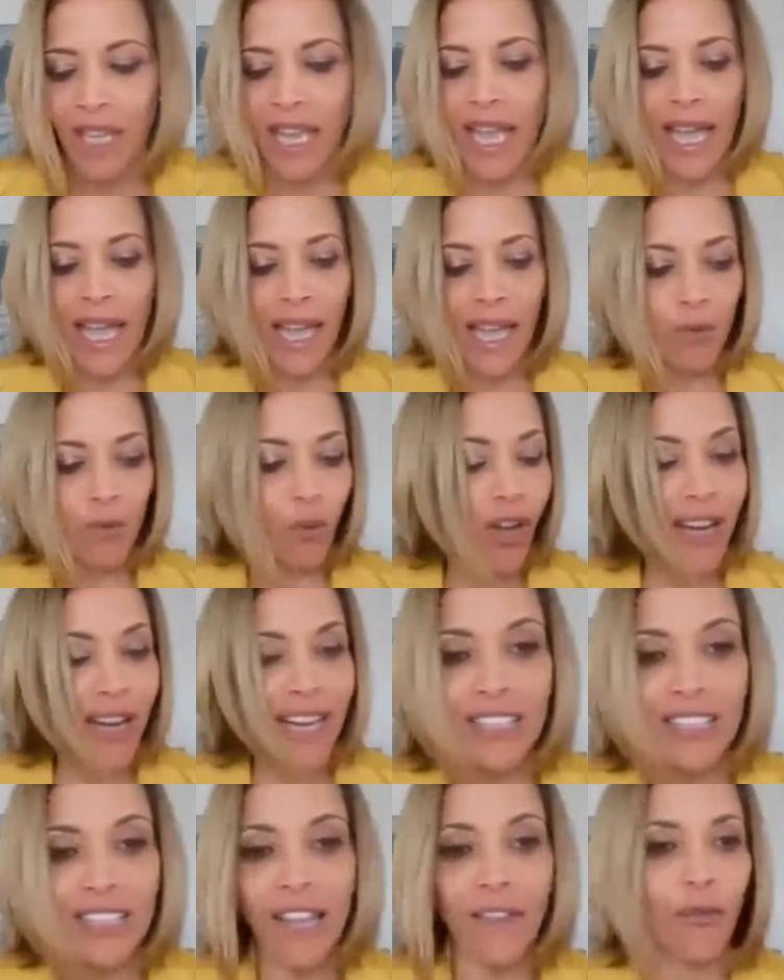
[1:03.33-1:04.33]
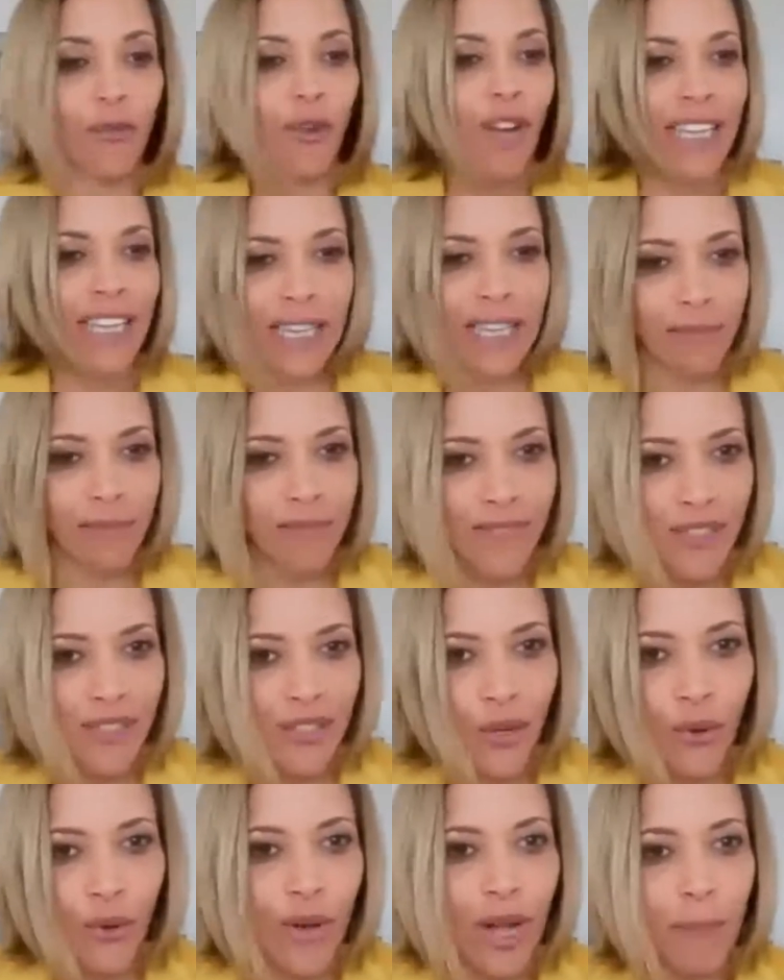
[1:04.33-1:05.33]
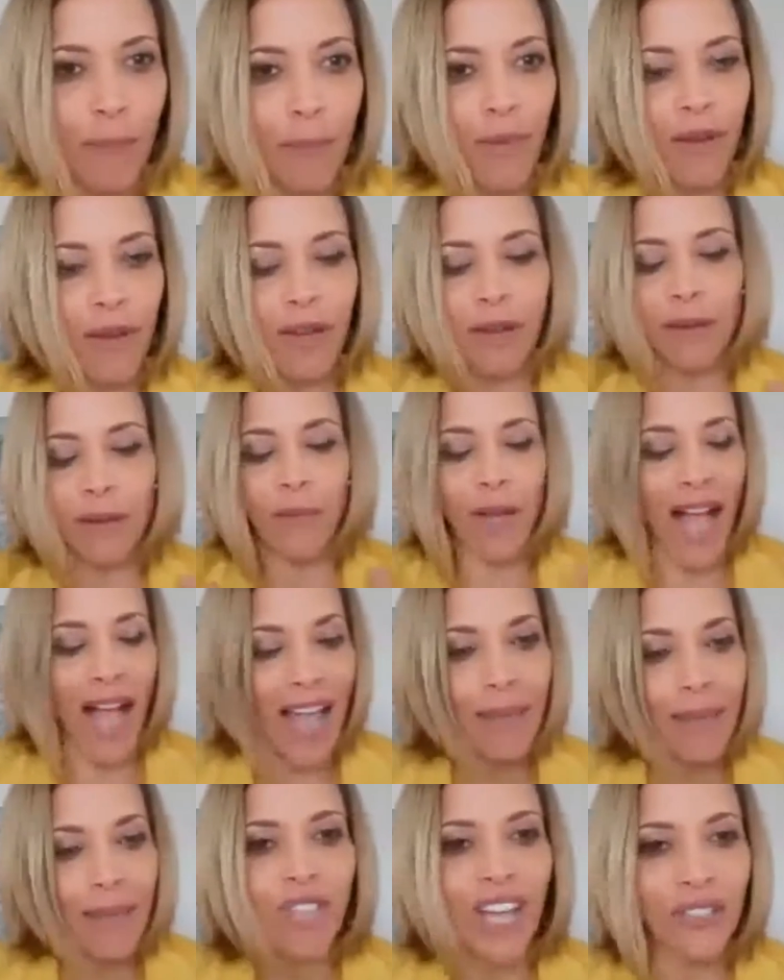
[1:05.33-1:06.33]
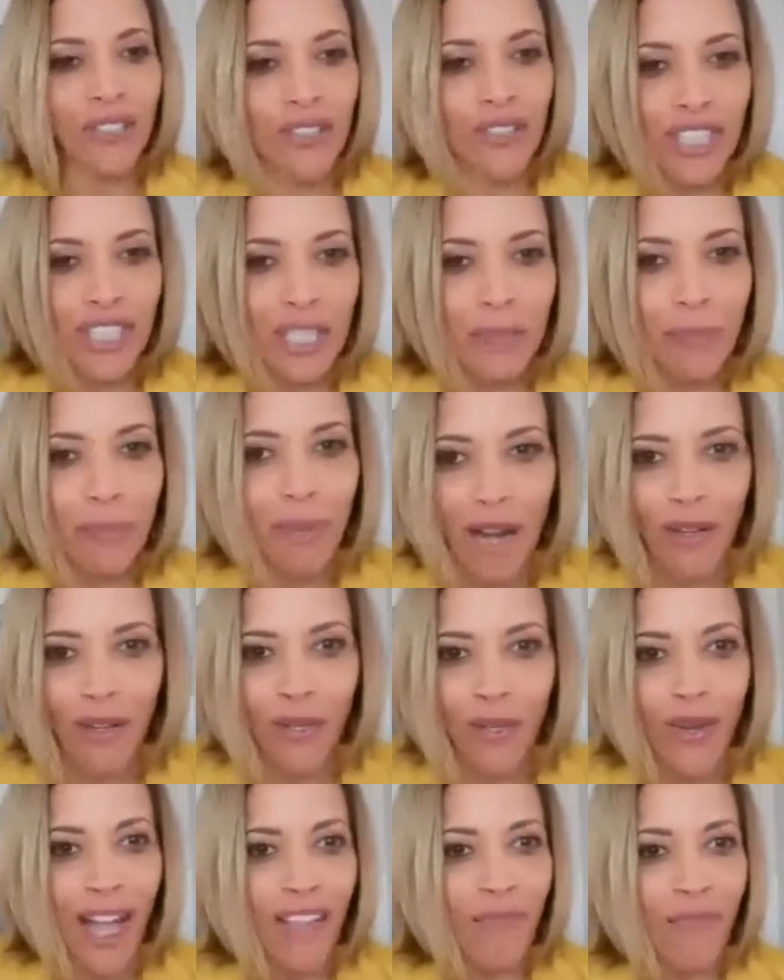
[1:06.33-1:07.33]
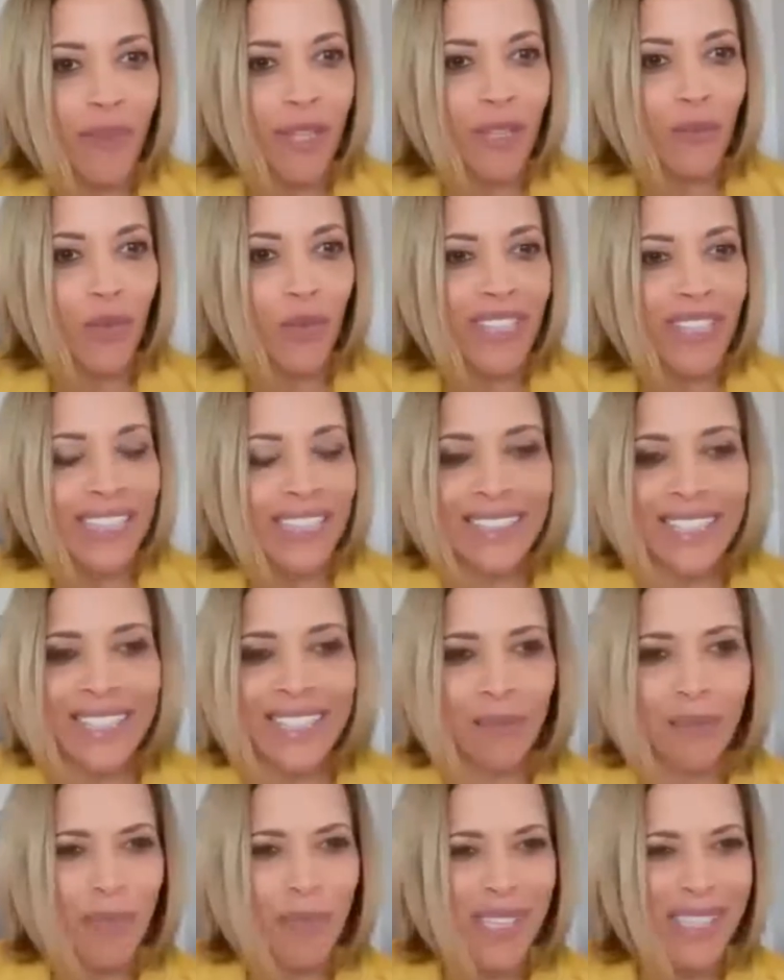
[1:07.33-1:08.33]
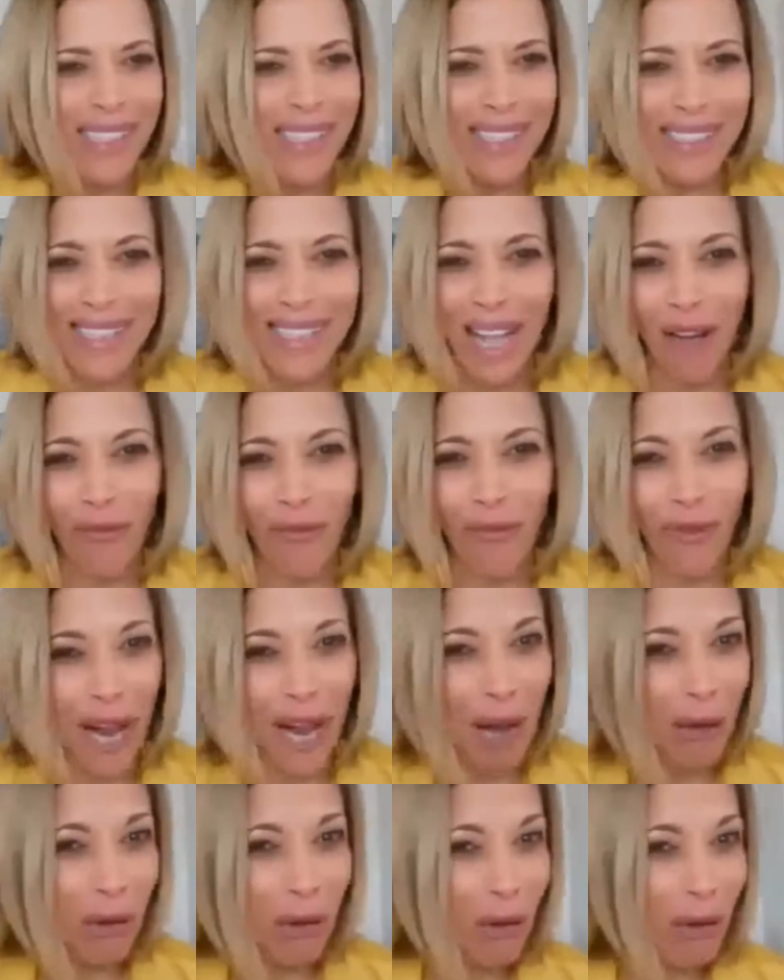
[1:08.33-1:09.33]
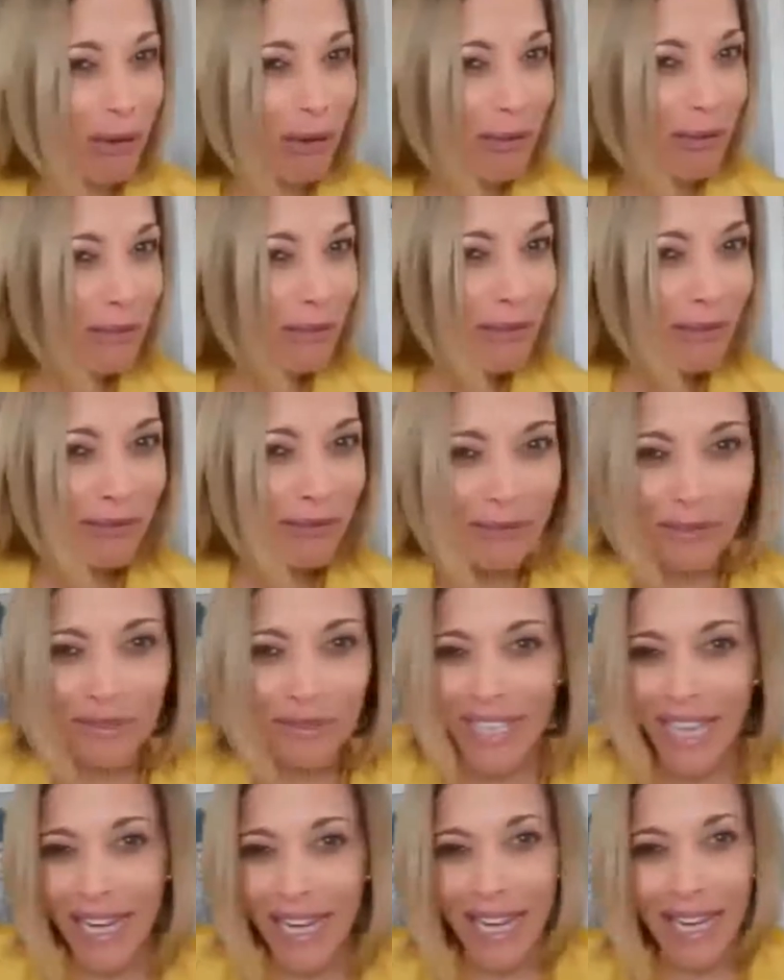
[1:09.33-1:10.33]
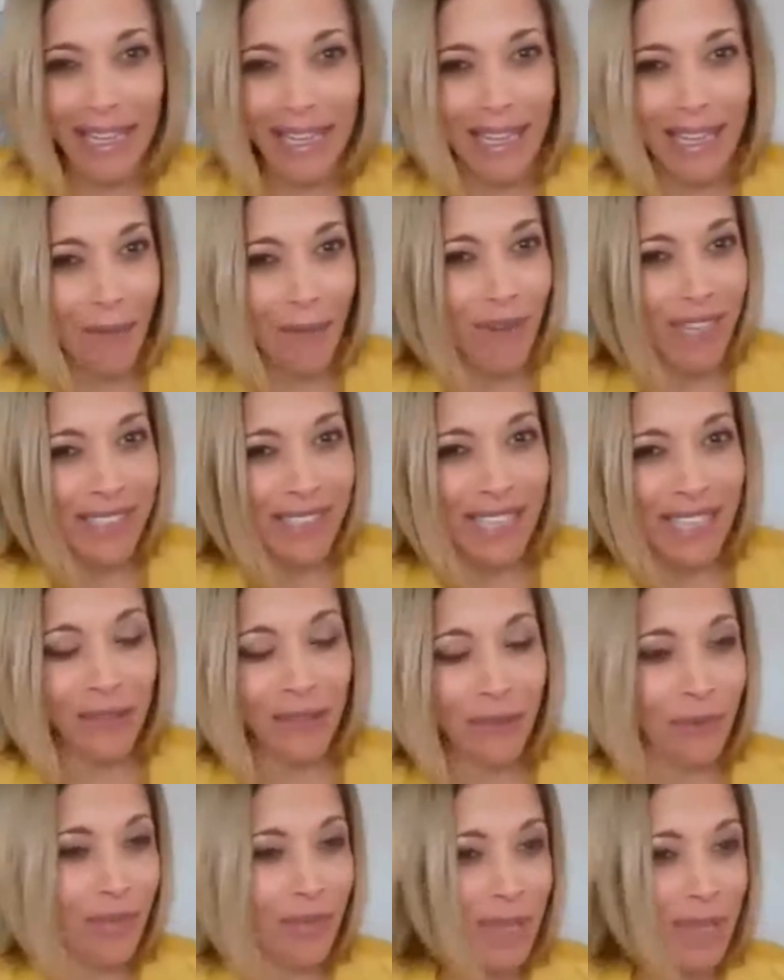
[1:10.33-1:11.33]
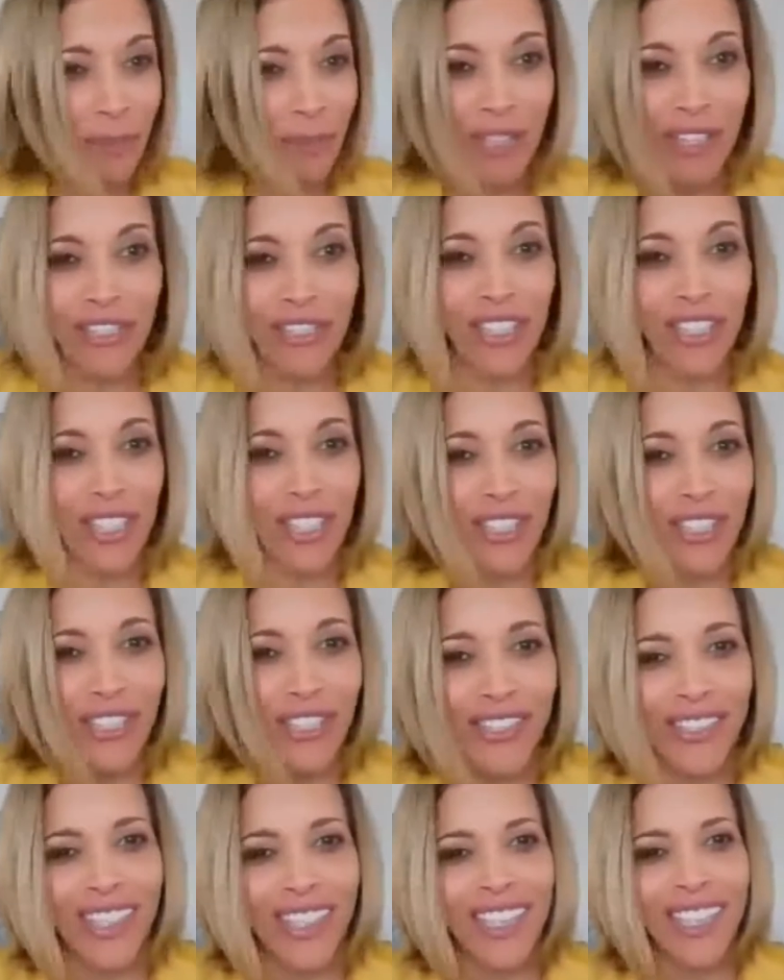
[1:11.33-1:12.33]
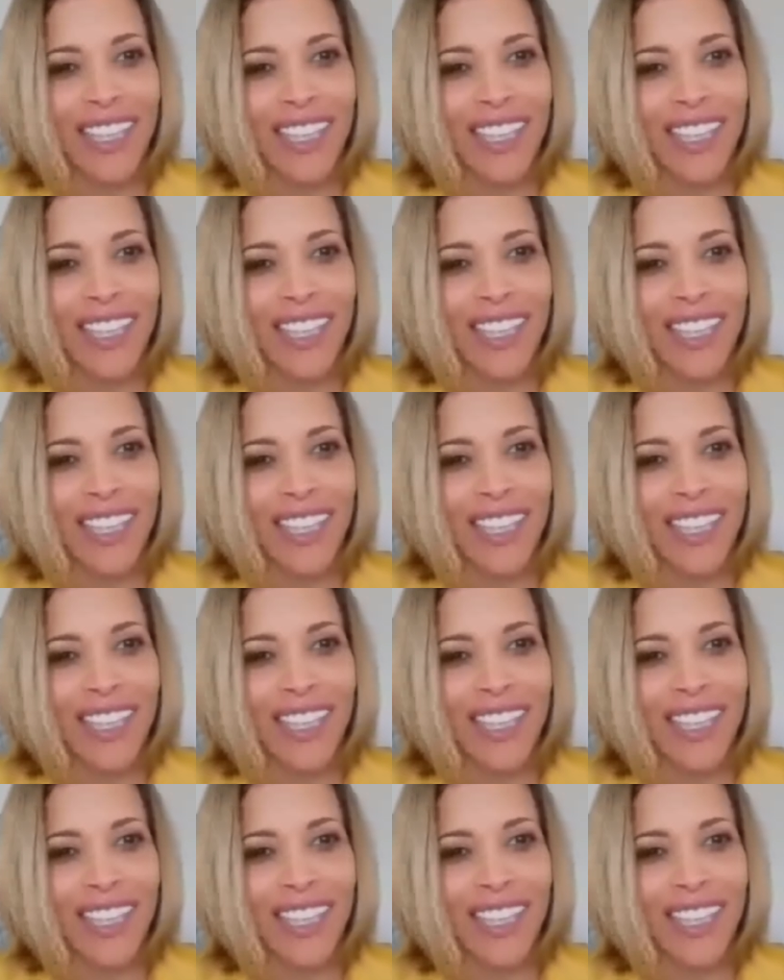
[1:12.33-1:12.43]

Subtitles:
And we're dive right in. So I'm Dr. Jeannie Barrow. I've been with Latinas in Business now for how long, Susana? Like, I want to say 3+ years.